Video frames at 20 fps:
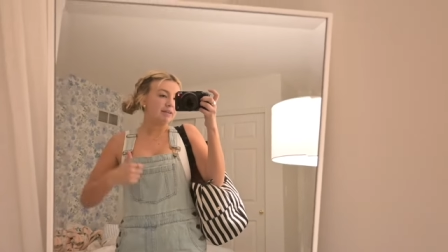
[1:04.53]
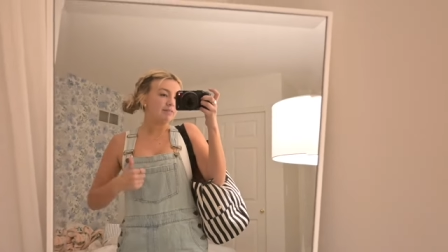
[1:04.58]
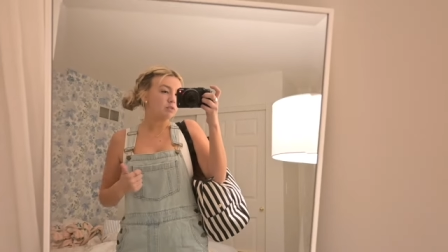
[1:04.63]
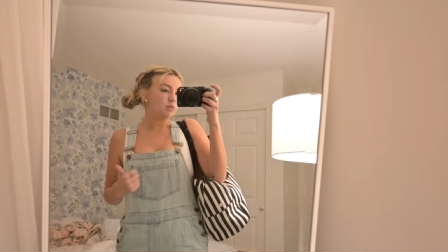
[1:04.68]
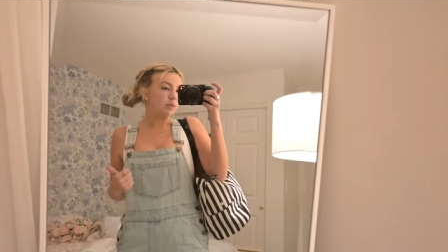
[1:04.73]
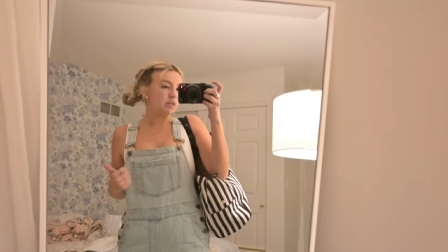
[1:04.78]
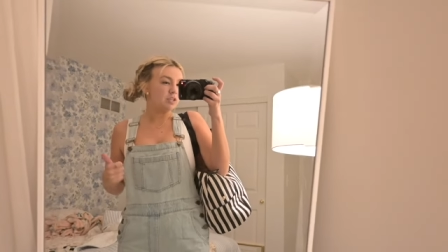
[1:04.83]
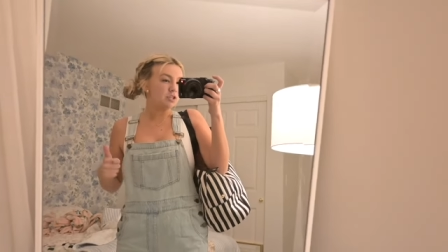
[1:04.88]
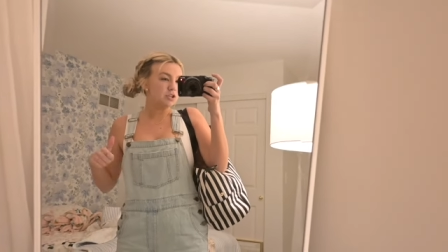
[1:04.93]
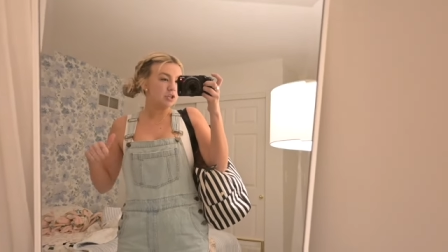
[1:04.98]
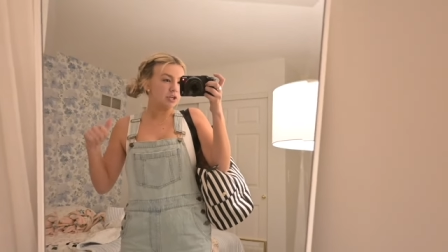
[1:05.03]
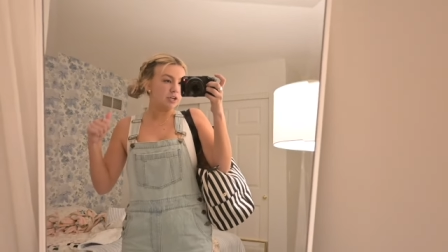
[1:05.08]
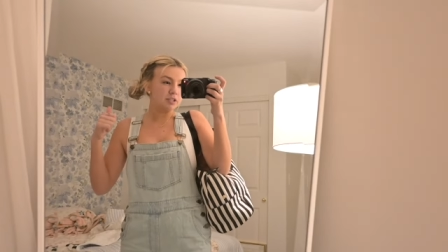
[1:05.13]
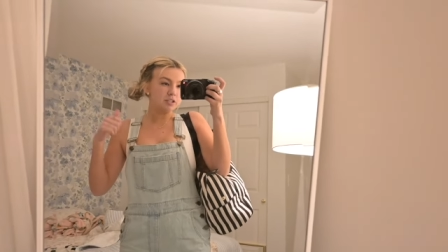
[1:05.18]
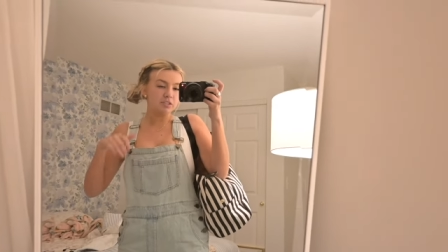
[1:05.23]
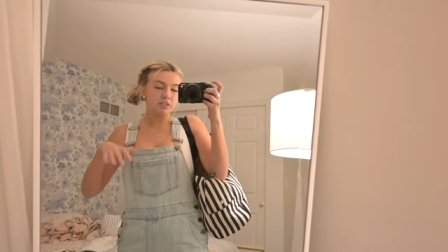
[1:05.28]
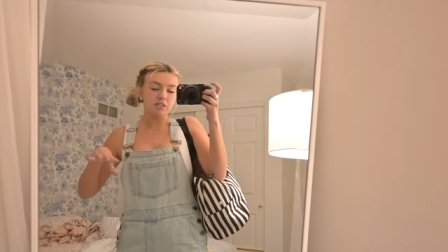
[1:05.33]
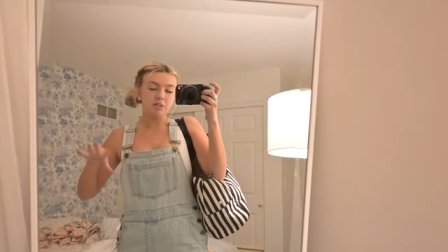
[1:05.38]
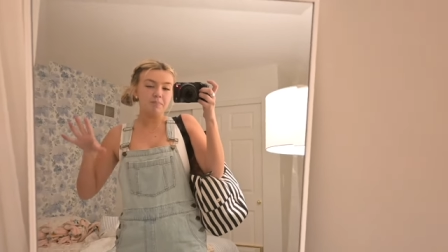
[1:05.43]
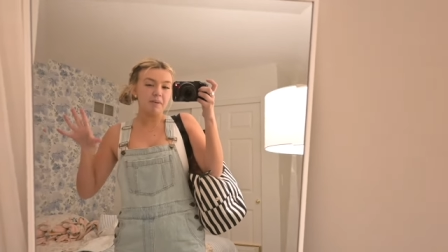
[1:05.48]
have a sweatshirt
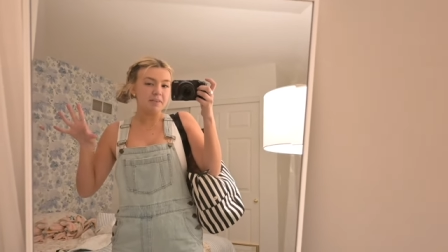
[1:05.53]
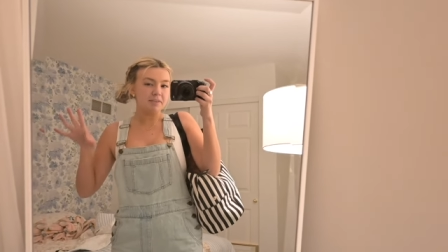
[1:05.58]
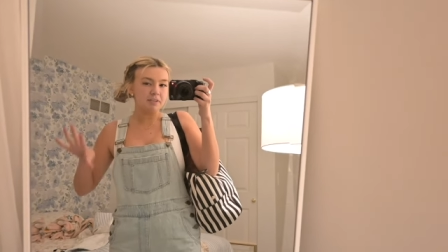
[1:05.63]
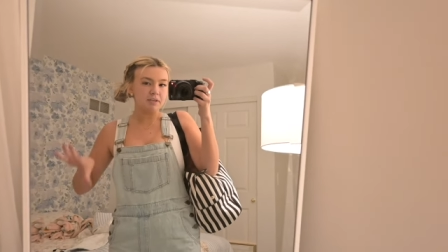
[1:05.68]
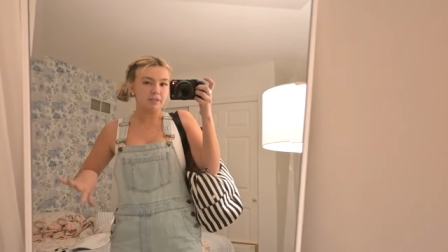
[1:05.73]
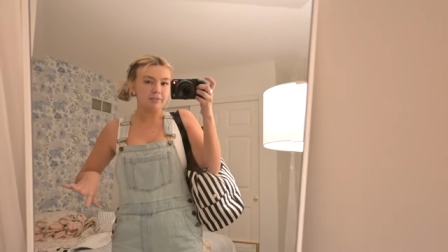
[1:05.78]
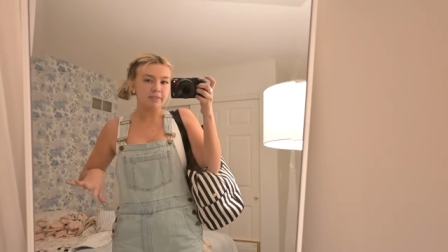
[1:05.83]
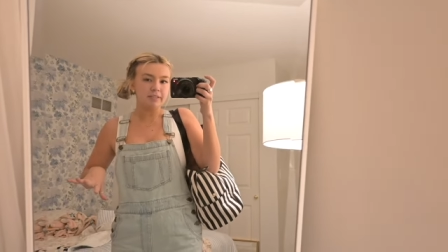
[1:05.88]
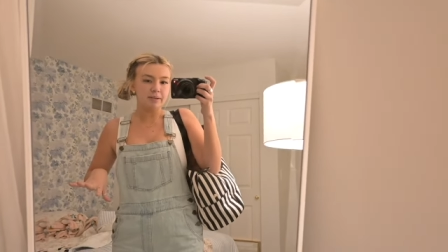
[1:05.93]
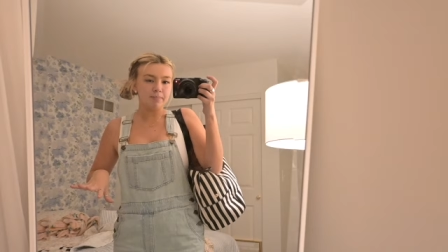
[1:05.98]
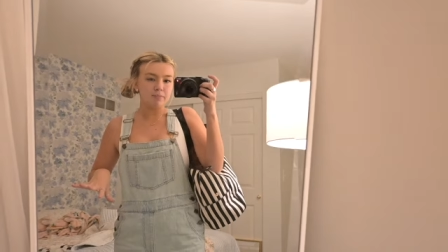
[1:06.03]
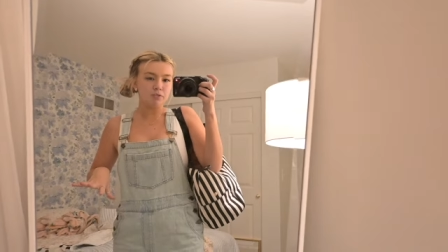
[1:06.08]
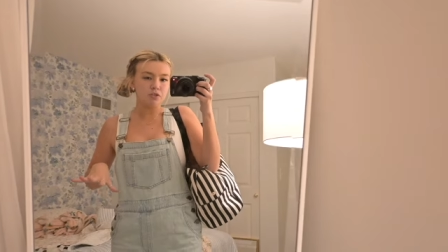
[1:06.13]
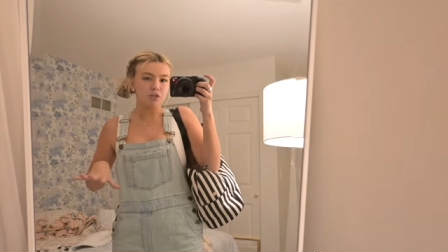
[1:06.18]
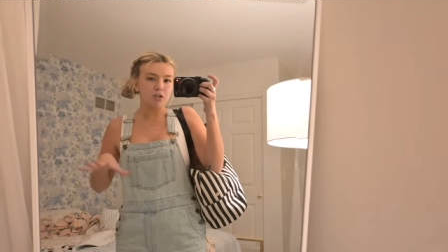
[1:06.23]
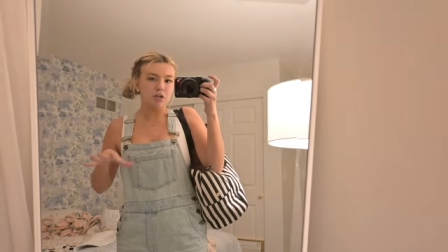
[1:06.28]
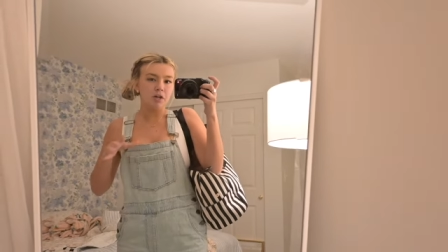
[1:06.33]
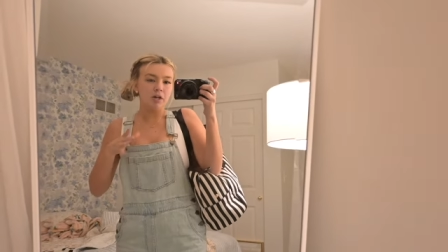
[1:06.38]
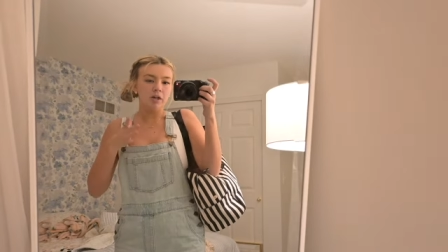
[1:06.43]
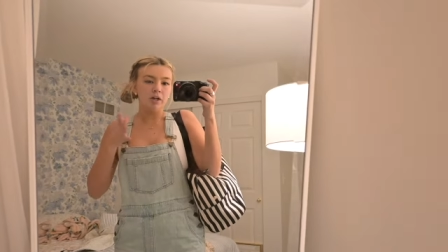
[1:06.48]
depending on the
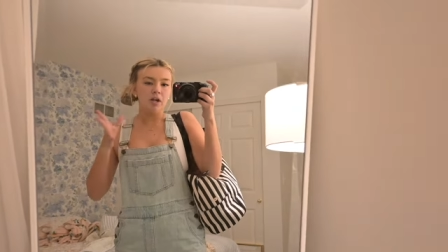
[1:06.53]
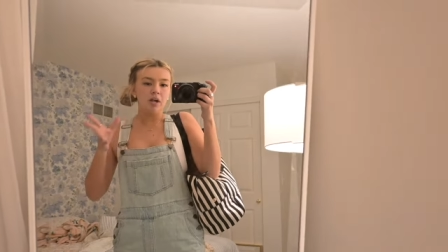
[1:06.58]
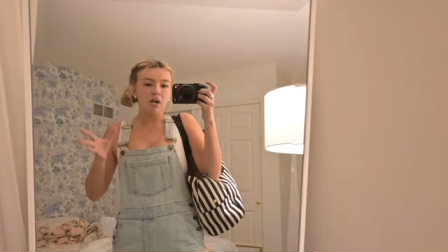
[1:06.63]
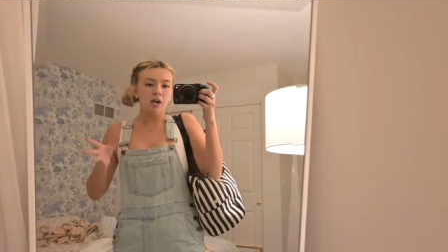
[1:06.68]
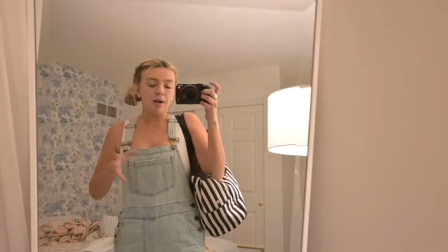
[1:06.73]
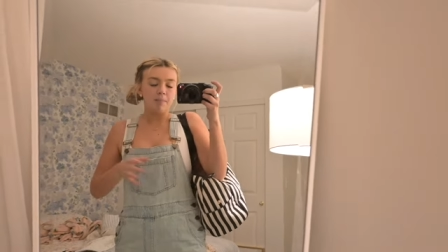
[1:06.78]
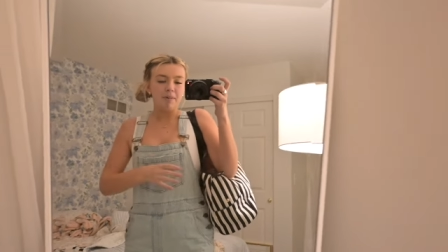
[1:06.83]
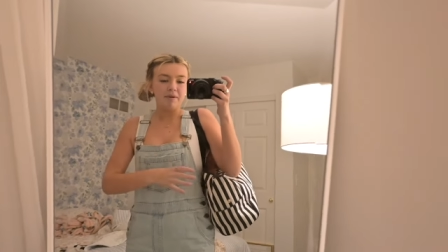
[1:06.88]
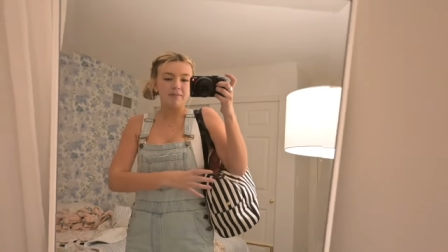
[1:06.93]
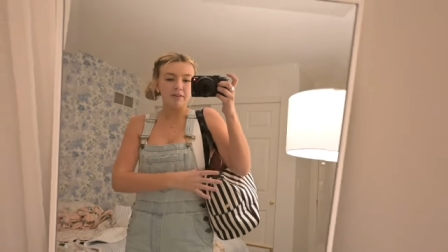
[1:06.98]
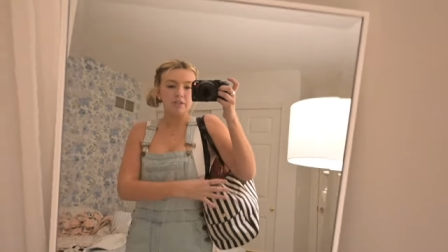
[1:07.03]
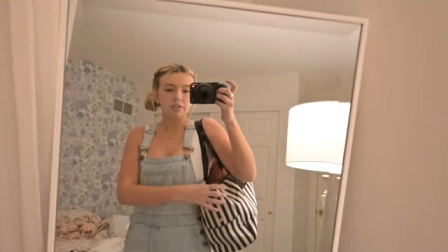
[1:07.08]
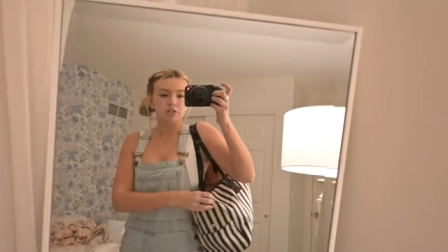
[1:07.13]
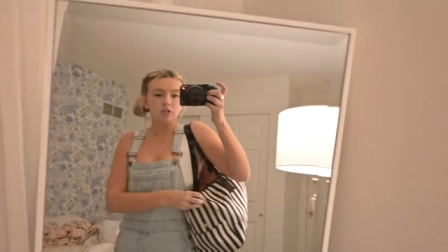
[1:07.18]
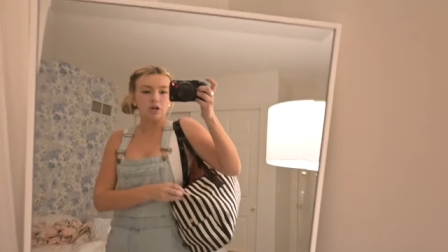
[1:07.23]
temperature of my friend's